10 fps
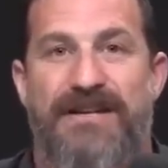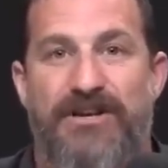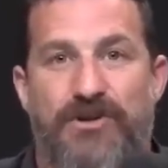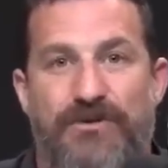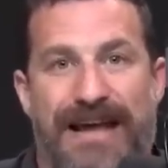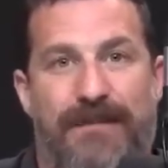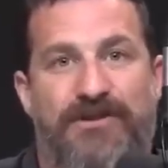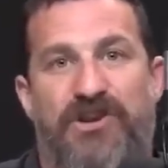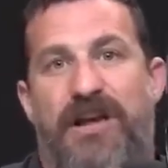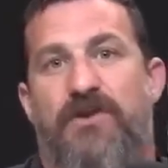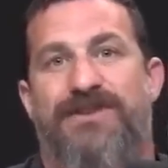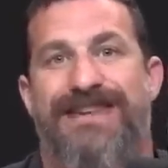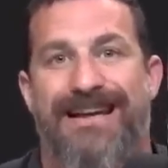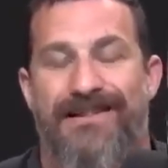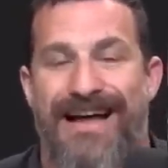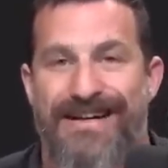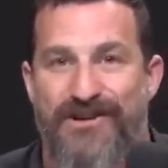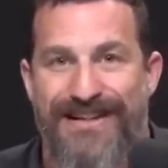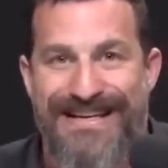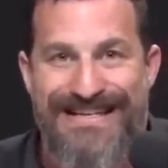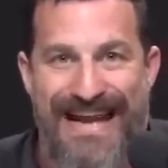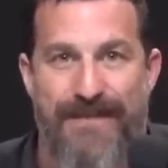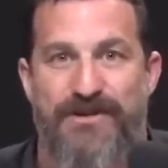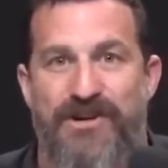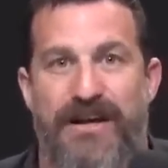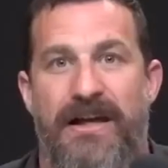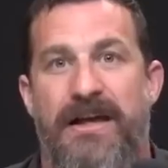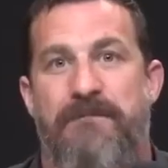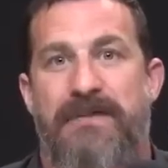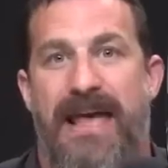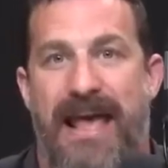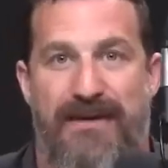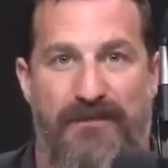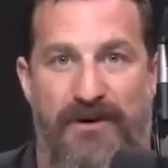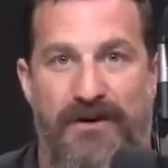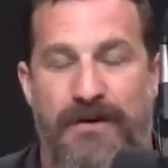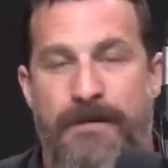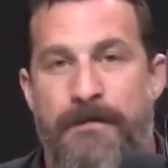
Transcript: of tissue damaging or psychologically damaging behavior